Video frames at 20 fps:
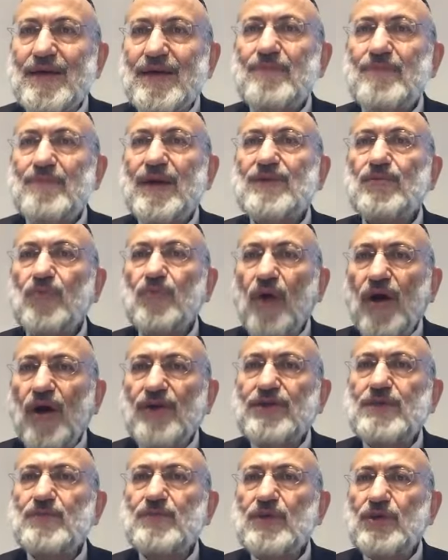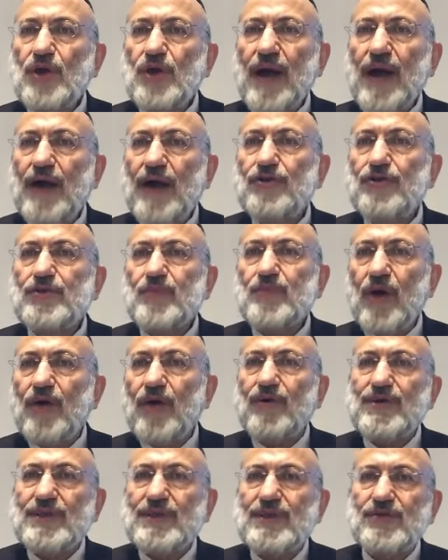But once we know HaKadosh Baruch
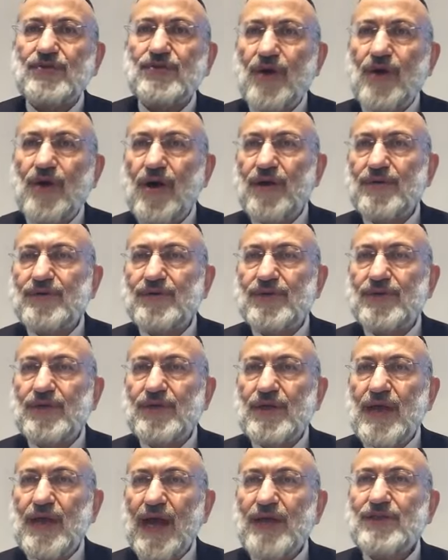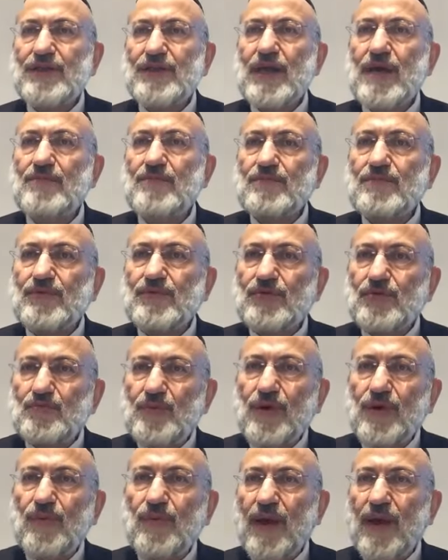Hu is in charge, Hashem
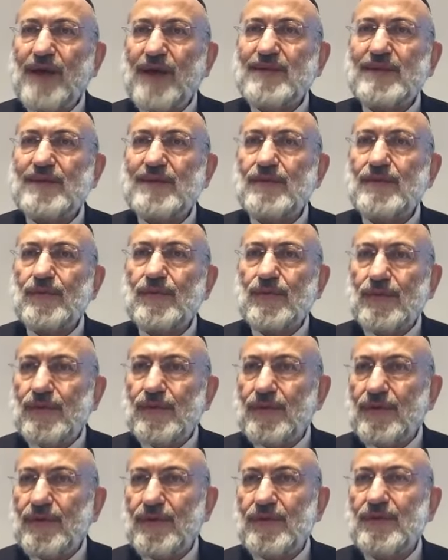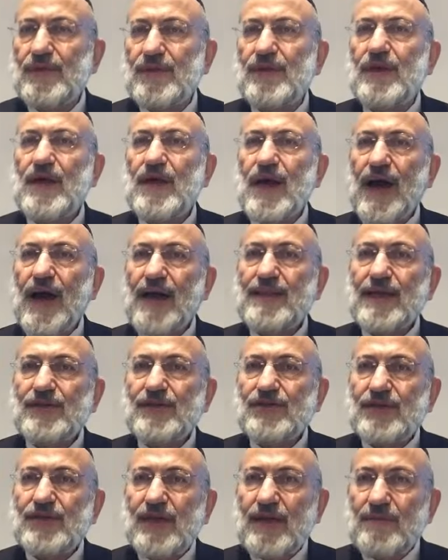supervising the world, and
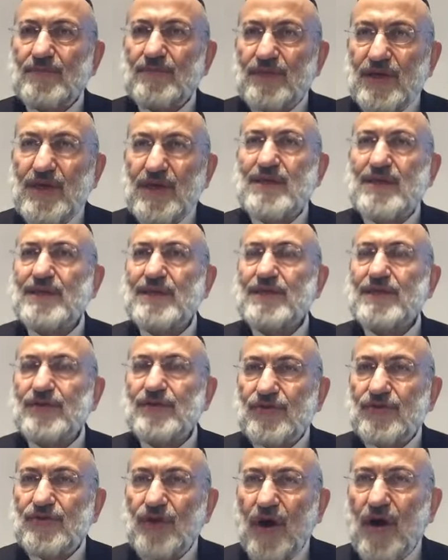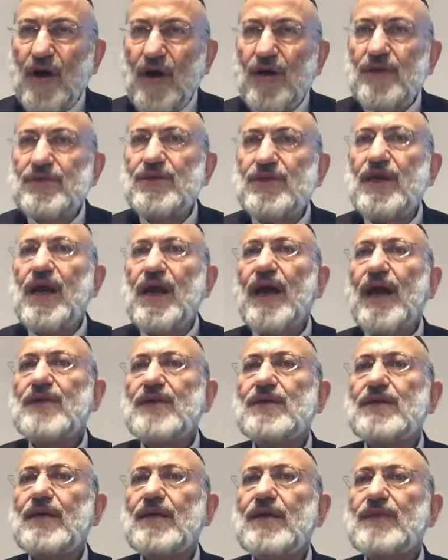Hashem is in charge,
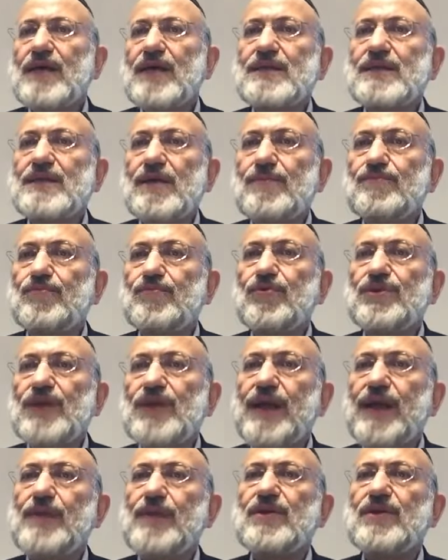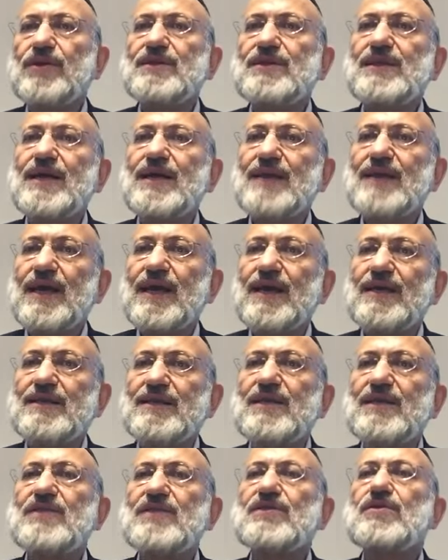Hashem doesn't put anybody dead end.
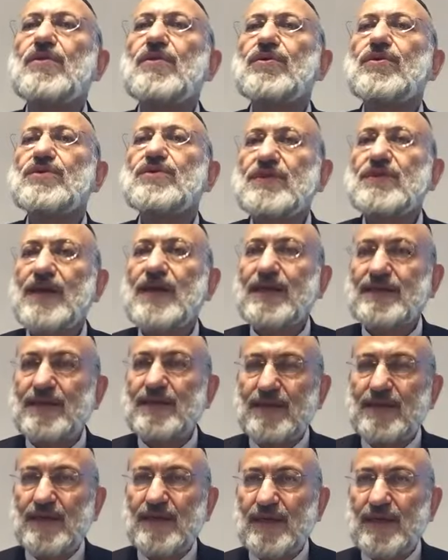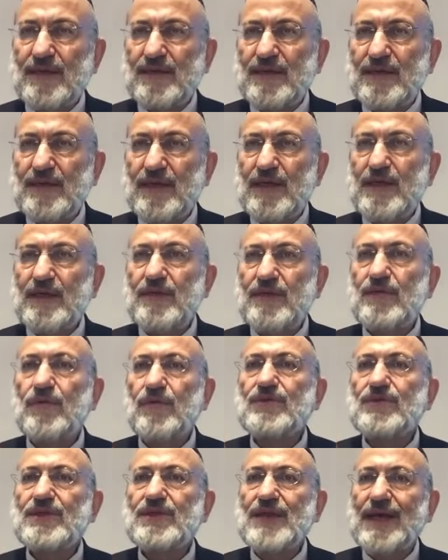It looks like dead end. It
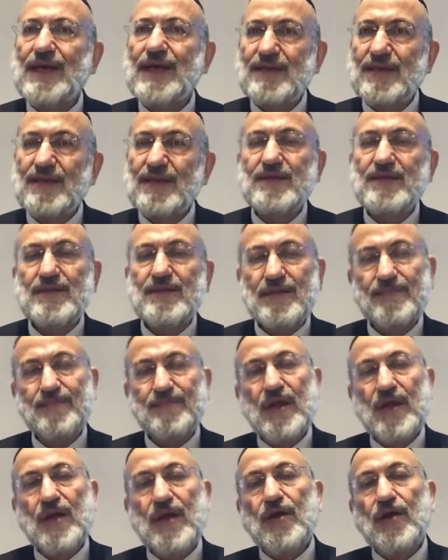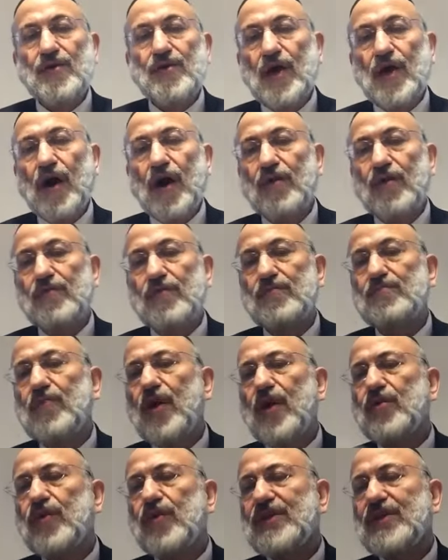looks like there is. No,
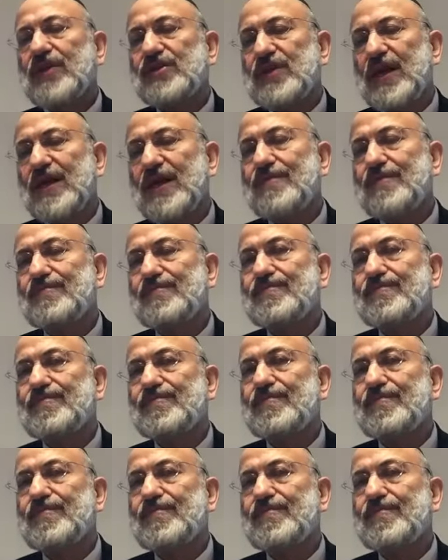Baruch Hashem,